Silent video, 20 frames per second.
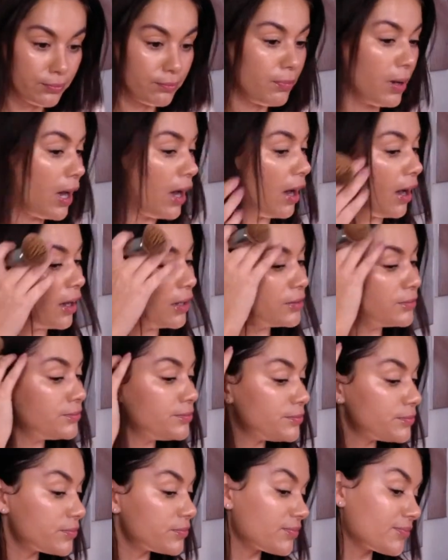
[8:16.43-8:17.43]
but
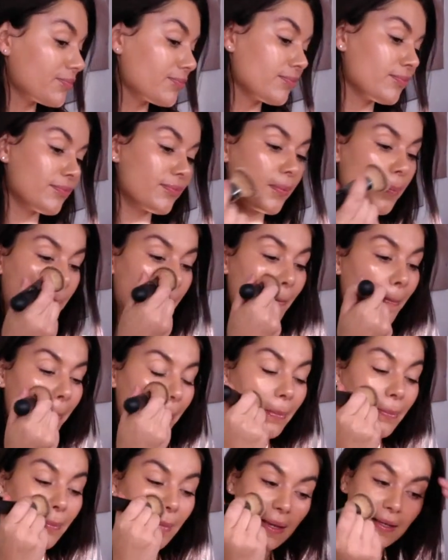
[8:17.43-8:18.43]

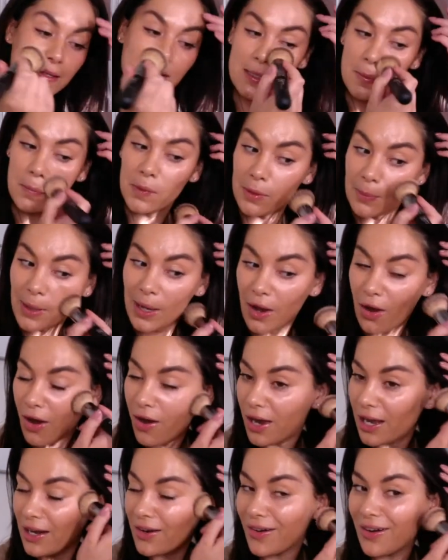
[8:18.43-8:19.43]
mixed in with a bit of
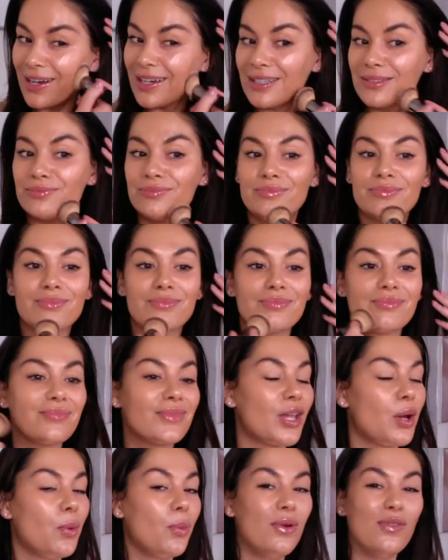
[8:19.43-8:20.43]
highlight,
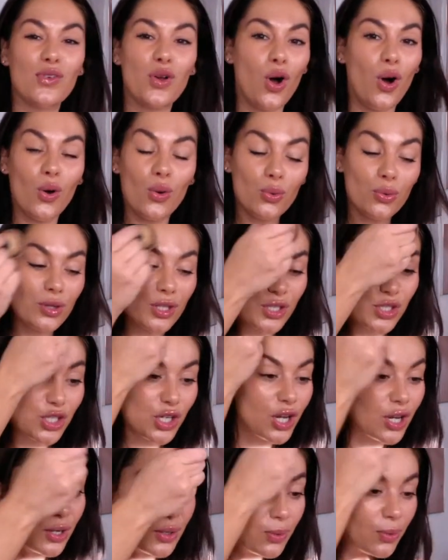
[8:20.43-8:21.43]
we've got all the
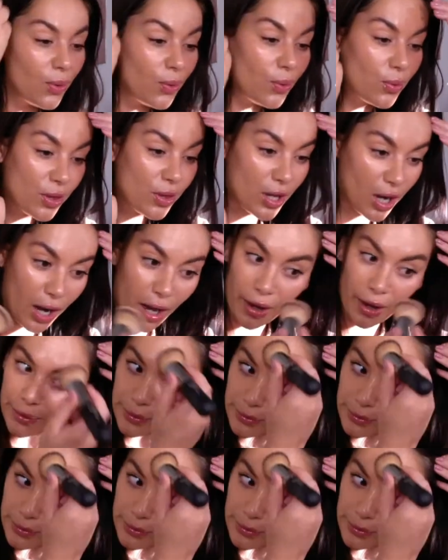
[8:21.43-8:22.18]
dew, all the glow.